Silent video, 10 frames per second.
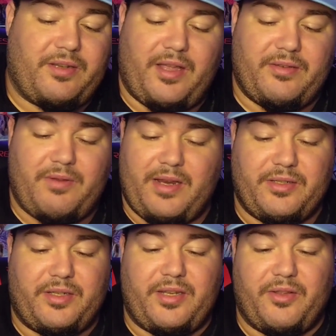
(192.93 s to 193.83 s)
I
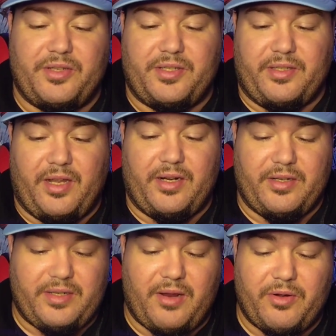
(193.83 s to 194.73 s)
just can tell this is not a
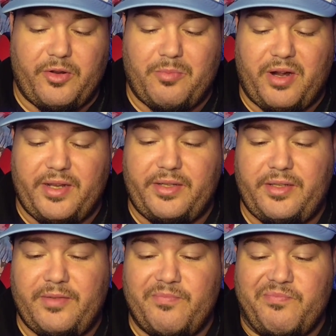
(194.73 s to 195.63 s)
sourdough bread.
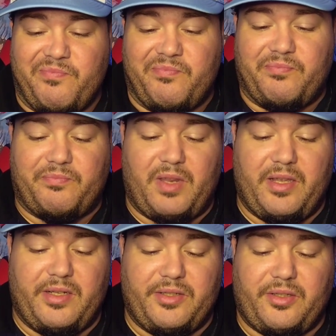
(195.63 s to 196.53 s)

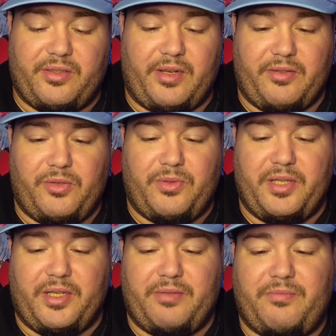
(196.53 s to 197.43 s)
It just looks like a two
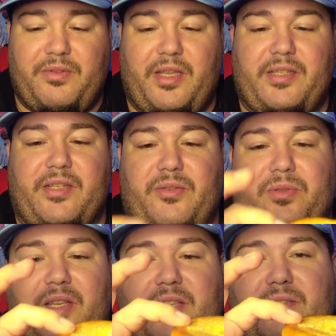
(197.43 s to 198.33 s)
thick
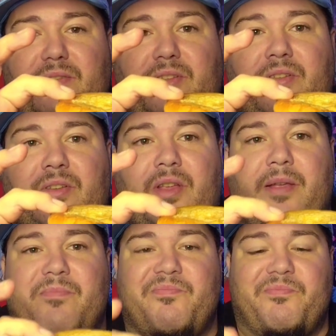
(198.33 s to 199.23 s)
heels.
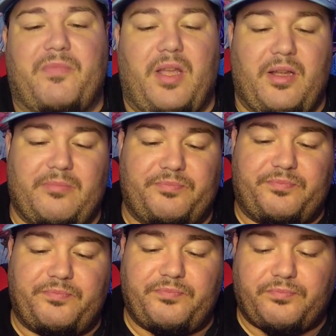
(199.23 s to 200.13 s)

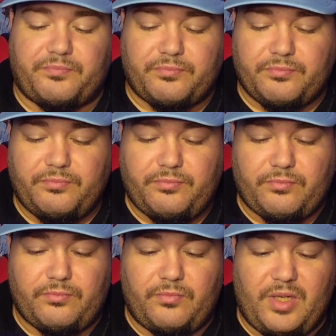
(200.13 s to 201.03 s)
So
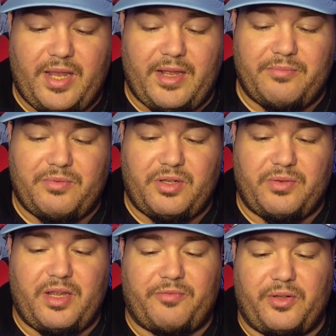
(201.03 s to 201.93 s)

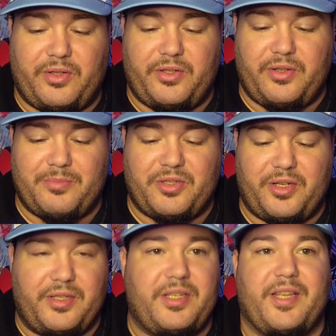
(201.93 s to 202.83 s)
without further ado, I'm just
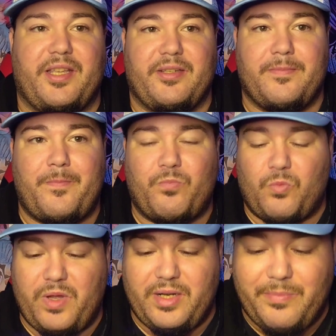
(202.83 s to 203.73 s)
going to dig in.
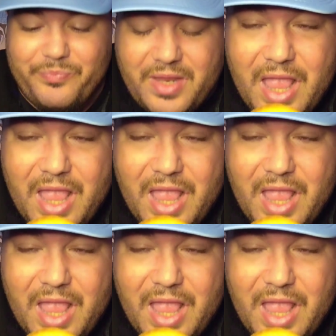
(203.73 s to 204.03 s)
Why not?